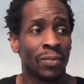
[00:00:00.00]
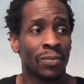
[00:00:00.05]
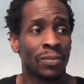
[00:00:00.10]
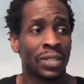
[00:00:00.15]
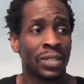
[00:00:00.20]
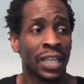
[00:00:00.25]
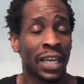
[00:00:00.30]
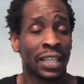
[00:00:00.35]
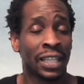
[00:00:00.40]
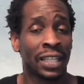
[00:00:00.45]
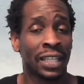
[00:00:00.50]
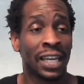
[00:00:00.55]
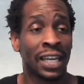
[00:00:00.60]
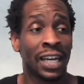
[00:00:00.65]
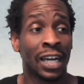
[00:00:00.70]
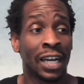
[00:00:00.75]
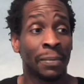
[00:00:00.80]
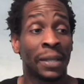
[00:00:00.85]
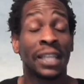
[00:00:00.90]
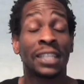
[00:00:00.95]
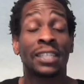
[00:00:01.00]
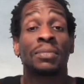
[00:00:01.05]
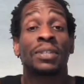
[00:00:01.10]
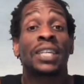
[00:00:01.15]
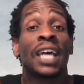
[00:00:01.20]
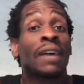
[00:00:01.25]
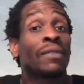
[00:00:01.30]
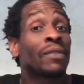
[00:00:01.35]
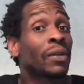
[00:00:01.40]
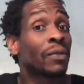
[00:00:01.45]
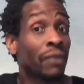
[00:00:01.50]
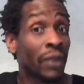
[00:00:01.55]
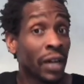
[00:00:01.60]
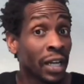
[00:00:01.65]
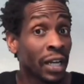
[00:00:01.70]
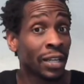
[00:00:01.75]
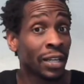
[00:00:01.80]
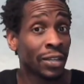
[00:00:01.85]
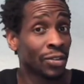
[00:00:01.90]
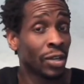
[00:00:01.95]
take the time? Unless I'm just having
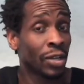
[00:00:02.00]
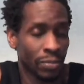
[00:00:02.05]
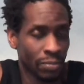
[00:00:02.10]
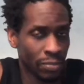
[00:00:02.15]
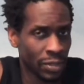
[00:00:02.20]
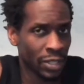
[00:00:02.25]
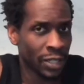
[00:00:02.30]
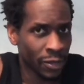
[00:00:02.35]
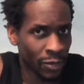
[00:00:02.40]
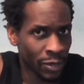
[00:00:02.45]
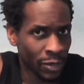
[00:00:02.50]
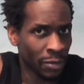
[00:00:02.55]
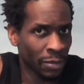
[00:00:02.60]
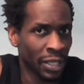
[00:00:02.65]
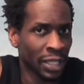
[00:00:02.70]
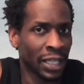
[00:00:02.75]
fun, and you know what I mean.